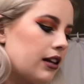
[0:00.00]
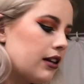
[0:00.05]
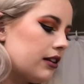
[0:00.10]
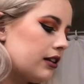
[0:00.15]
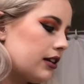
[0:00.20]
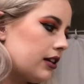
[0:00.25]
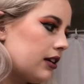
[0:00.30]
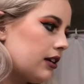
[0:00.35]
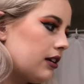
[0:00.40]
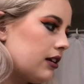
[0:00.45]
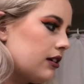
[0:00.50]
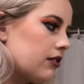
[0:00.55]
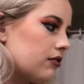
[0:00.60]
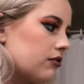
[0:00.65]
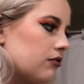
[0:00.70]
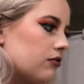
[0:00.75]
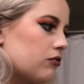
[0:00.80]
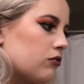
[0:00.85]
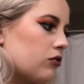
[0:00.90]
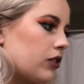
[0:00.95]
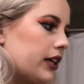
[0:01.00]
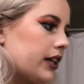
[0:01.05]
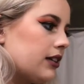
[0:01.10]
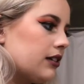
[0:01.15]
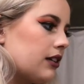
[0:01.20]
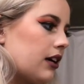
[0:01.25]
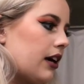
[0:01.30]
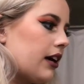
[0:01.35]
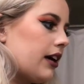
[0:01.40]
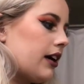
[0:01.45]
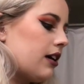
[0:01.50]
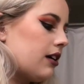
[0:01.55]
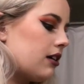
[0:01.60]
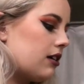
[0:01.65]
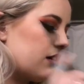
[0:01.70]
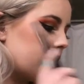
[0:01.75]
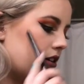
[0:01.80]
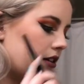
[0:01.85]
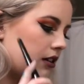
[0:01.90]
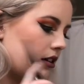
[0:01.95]
the ring light
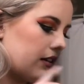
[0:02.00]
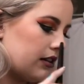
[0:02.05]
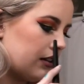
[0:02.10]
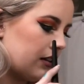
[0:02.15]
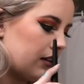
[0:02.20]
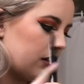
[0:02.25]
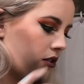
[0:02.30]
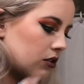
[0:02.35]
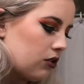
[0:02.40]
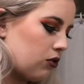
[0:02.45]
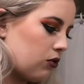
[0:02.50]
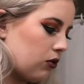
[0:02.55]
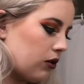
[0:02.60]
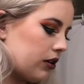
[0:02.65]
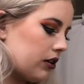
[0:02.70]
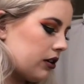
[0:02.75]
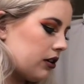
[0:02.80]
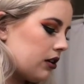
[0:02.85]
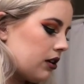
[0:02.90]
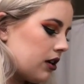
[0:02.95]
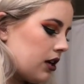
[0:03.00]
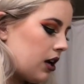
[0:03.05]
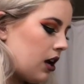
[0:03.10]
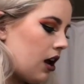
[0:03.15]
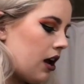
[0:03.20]
in the inner corner.